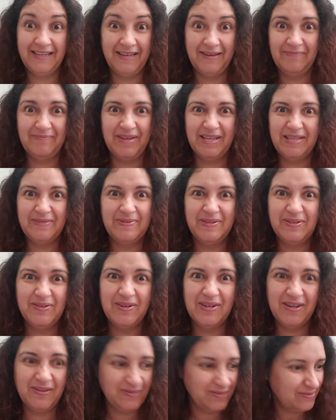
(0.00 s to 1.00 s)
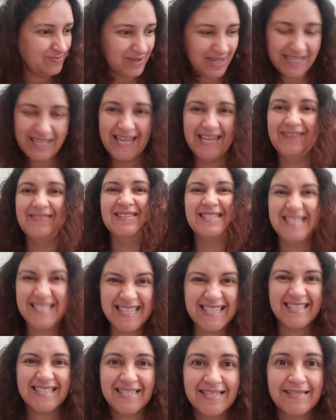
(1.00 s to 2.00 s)
It makes me so uncomfortable, I can't even
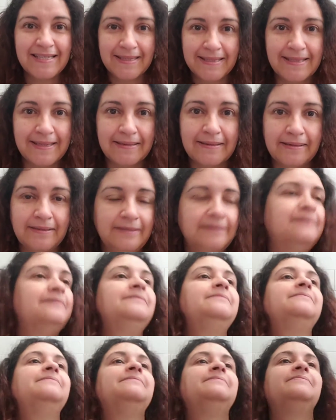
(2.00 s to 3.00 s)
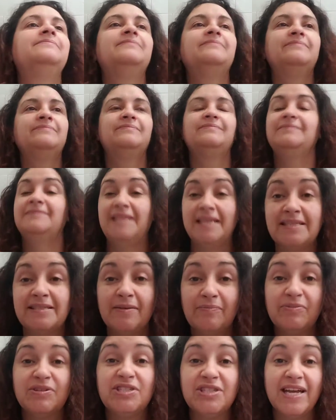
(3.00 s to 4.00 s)
sit still. That's
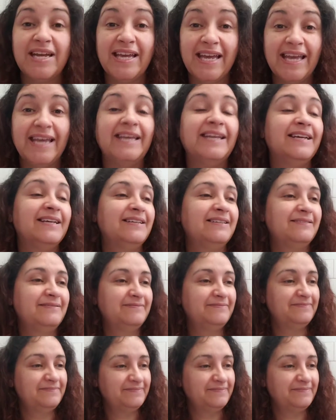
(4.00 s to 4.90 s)
how much I hate it.